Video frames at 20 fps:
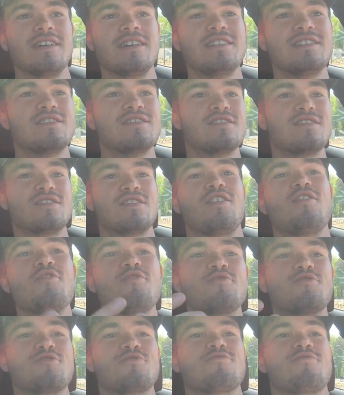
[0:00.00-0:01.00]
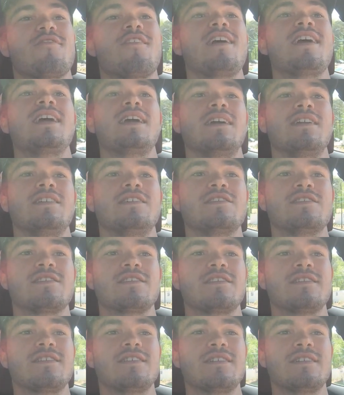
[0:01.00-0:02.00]
It's so strange.
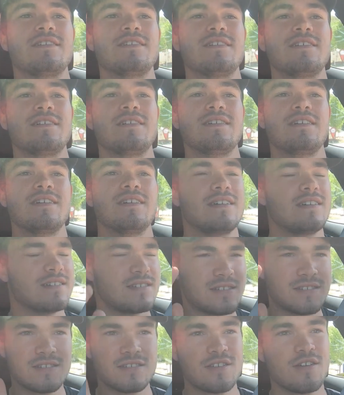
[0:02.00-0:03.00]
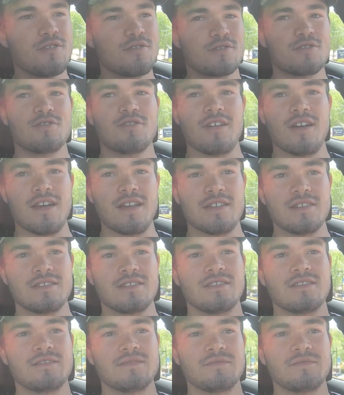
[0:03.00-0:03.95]
So strange.